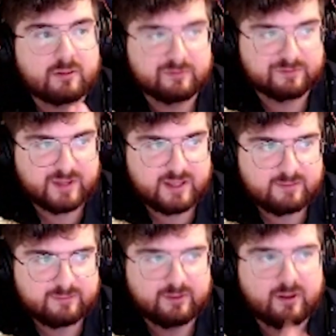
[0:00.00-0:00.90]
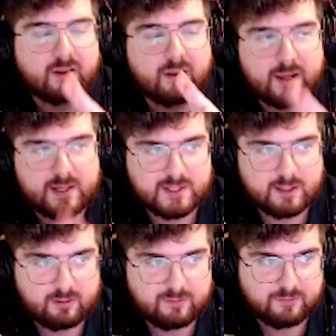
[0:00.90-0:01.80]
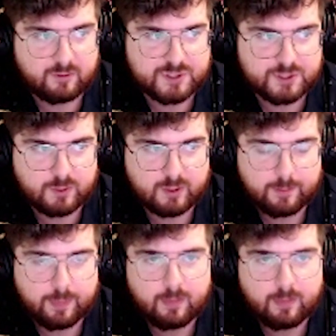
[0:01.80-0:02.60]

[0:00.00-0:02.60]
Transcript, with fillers: Vive, and Terra Virtua.